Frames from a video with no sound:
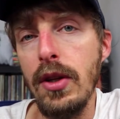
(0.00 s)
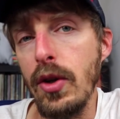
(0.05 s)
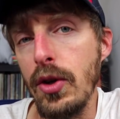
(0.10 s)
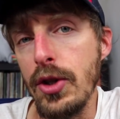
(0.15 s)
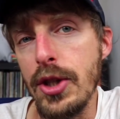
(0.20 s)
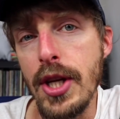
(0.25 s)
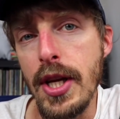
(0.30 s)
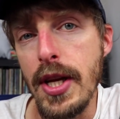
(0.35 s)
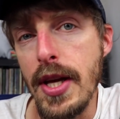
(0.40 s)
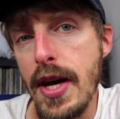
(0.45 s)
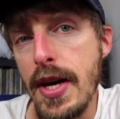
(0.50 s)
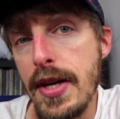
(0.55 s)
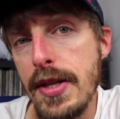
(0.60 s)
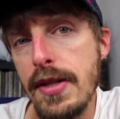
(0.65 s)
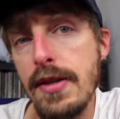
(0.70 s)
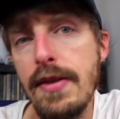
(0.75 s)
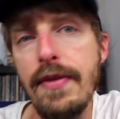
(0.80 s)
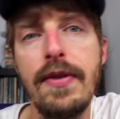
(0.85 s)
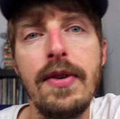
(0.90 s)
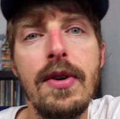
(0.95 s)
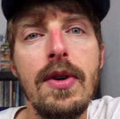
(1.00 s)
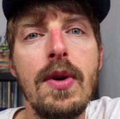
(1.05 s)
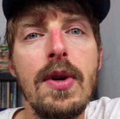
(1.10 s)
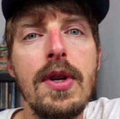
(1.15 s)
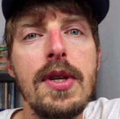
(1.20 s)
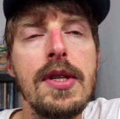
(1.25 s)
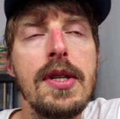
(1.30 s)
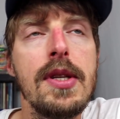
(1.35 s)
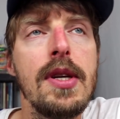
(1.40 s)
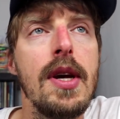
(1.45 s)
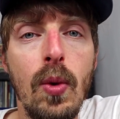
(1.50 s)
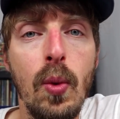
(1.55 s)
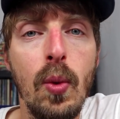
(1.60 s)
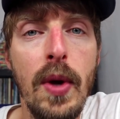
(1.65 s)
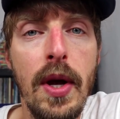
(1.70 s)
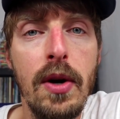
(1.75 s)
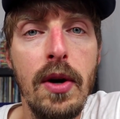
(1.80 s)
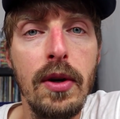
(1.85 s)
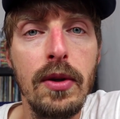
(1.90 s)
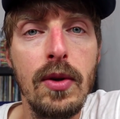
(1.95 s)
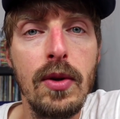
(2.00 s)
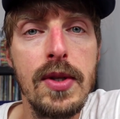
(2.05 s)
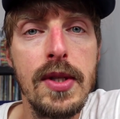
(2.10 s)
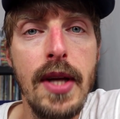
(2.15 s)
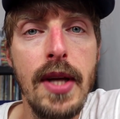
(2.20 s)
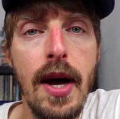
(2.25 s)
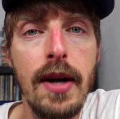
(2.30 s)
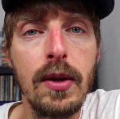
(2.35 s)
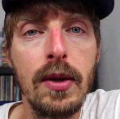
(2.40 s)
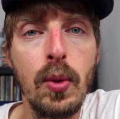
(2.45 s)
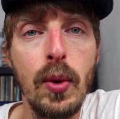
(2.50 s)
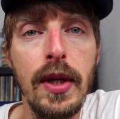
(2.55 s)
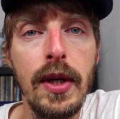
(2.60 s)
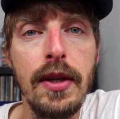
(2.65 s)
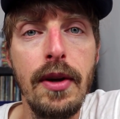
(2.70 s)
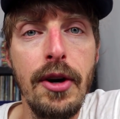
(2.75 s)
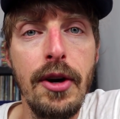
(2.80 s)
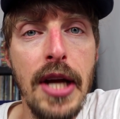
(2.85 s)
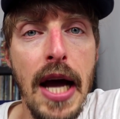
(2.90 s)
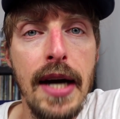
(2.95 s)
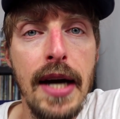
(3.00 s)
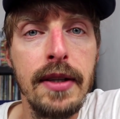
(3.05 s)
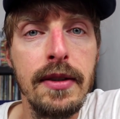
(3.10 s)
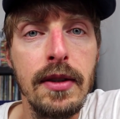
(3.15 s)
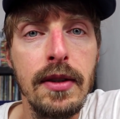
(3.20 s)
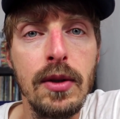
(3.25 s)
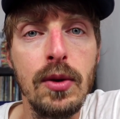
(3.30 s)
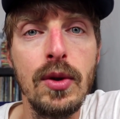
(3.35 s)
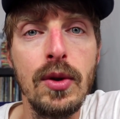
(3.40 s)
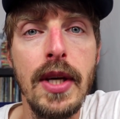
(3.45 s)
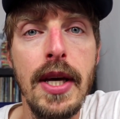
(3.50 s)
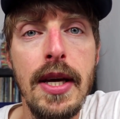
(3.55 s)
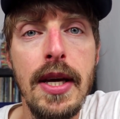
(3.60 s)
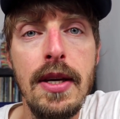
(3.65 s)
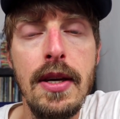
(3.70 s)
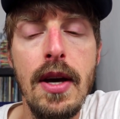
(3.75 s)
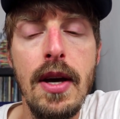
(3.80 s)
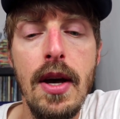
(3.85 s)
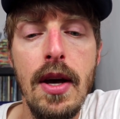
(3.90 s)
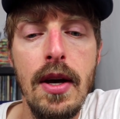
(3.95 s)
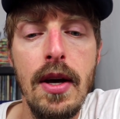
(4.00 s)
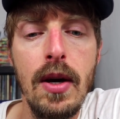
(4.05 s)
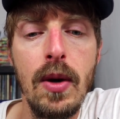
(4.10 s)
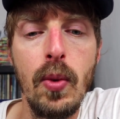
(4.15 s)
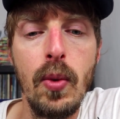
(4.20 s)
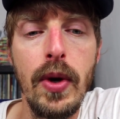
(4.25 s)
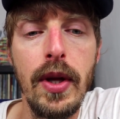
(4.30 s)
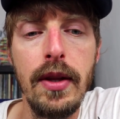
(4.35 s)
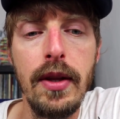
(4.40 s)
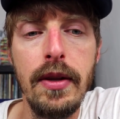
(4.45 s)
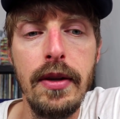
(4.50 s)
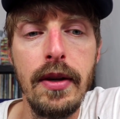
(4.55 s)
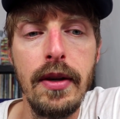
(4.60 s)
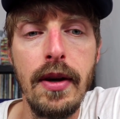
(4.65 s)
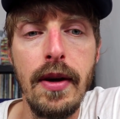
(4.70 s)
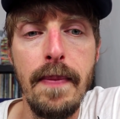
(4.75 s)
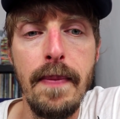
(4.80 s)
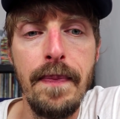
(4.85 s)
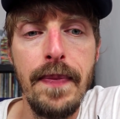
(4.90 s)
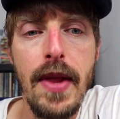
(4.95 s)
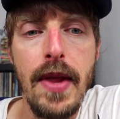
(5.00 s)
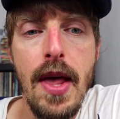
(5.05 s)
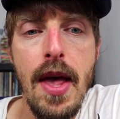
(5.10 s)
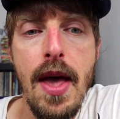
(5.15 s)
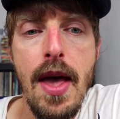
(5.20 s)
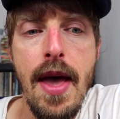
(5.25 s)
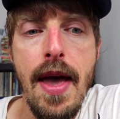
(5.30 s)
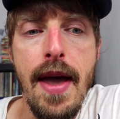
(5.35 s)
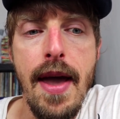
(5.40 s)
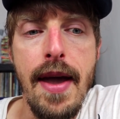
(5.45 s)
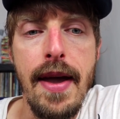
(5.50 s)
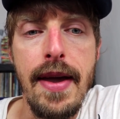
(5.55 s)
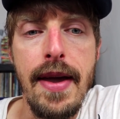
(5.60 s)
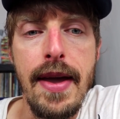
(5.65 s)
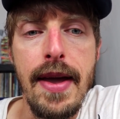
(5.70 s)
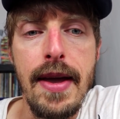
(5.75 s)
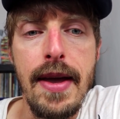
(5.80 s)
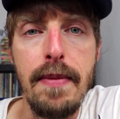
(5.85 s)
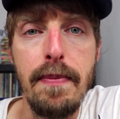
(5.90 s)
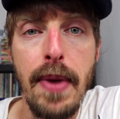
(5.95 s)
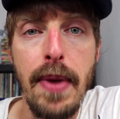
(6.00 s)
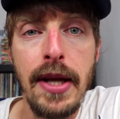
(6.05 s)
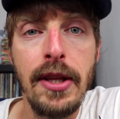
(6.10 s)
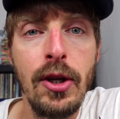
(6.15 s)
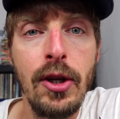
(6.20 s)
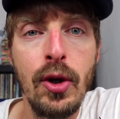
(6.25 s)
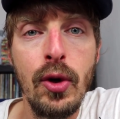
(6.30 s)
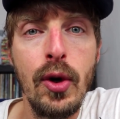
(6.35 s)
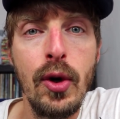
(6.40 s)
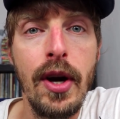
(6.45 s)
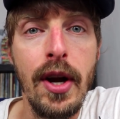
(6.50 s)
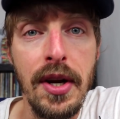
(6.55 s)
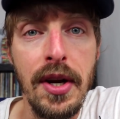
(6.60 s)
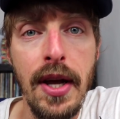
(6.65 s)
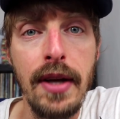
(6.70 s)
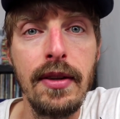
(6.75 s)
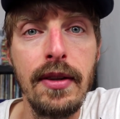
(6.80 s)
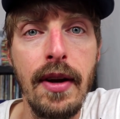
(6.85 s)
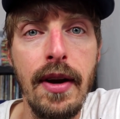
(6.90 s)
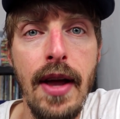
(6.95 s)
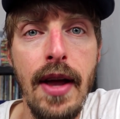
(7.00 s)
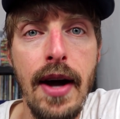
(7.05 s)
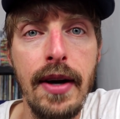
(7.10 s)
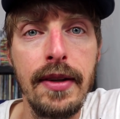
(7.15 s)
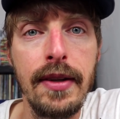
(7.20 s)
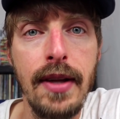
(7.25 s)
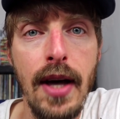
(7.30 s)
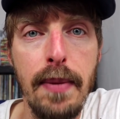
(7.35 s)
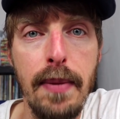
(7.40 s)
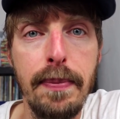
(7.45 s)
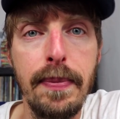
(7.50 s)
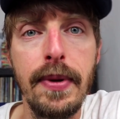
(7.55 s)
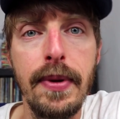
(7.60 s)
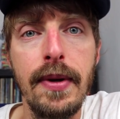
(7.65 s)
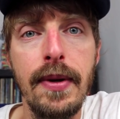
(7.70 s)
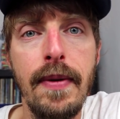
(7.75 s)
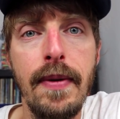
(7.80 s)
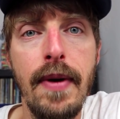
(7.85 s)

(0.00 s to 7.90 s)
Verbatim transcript: Node.js, of course. We are going to start with React today with a brand new Create React App